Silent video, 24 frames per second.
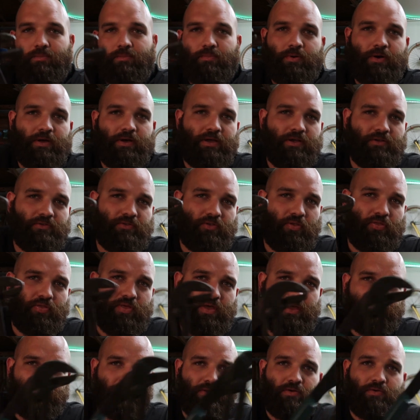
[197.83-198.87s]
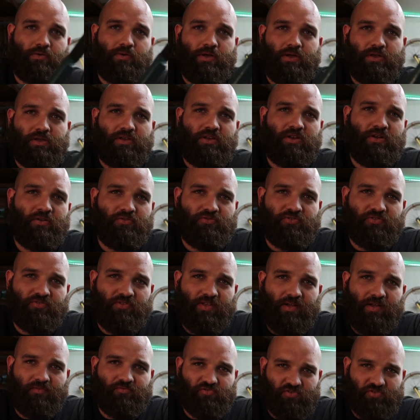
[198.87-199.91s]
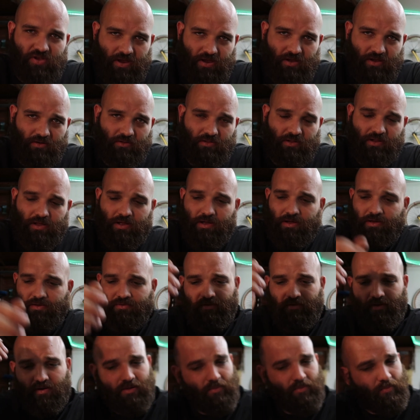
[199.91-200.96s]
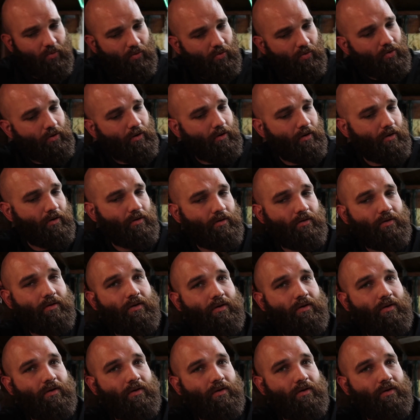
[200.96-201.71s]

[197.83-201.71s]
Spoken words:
But here's the thing, though. You don't just have Channellocks anymore.